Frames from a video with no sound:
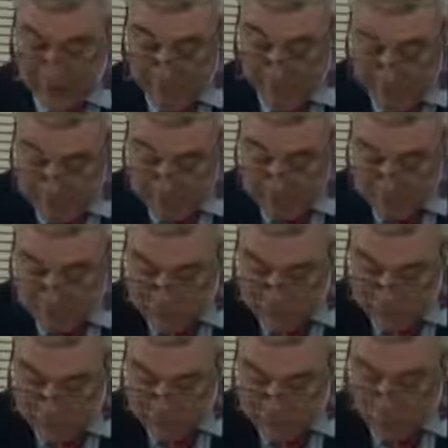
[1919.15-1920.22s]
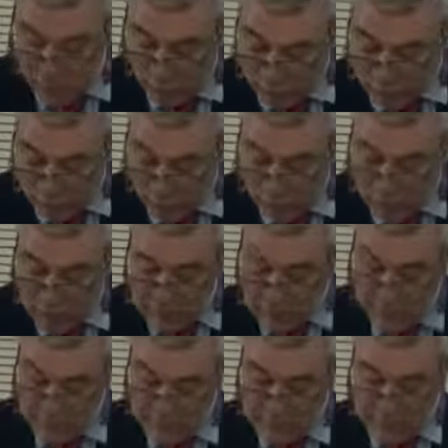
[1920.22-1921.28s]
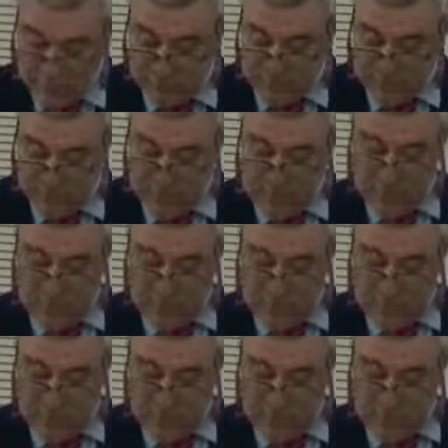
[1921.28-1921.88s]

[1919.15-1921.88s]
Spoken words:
am happy to say also, Mr. Speaker,